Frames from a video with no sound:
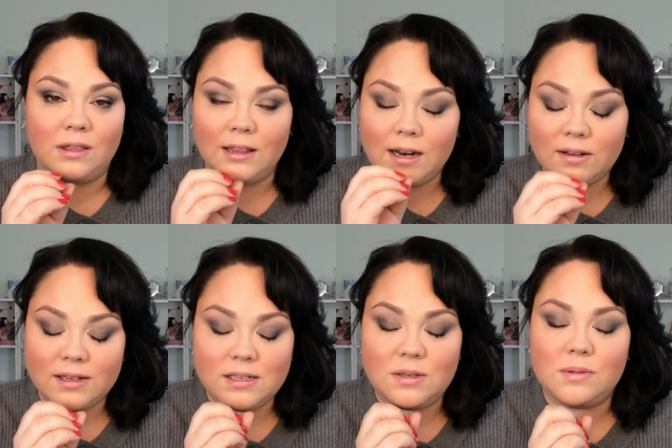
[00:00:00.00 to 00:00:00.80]

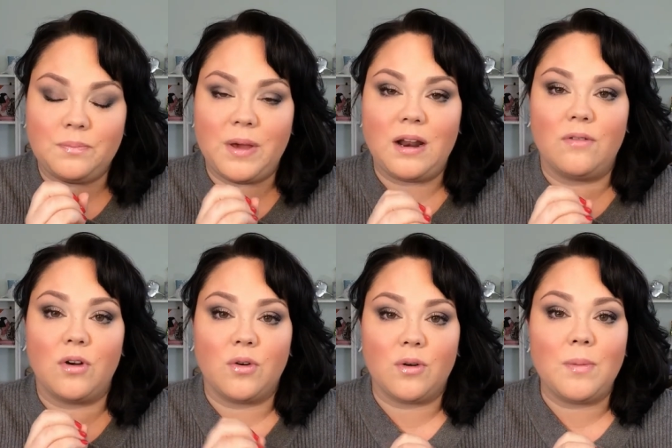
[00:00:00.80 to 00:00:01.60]
littlest bit of a
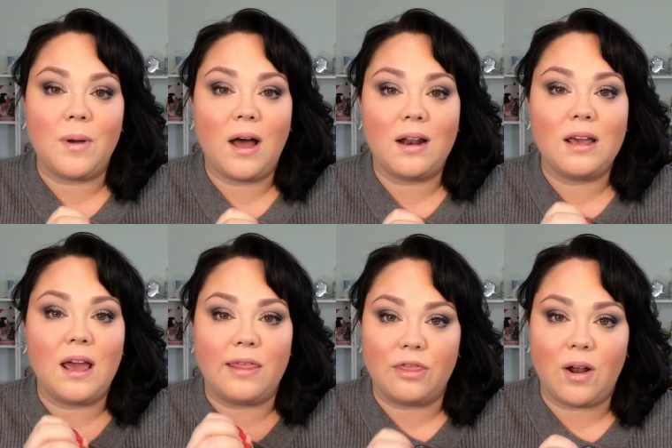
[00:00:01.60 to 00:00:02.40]
grip on it
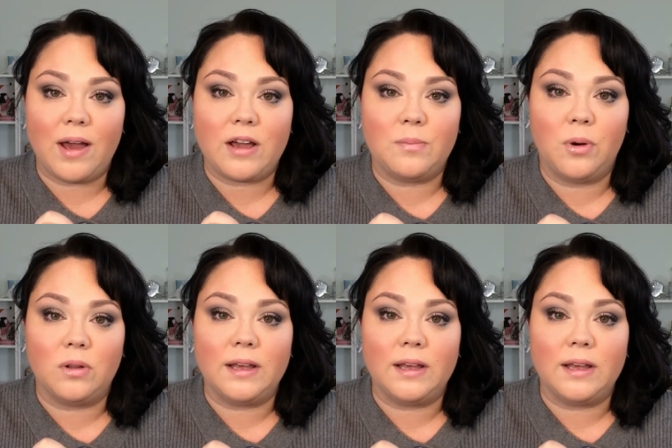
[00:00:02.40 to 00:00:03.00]
and thought I could pull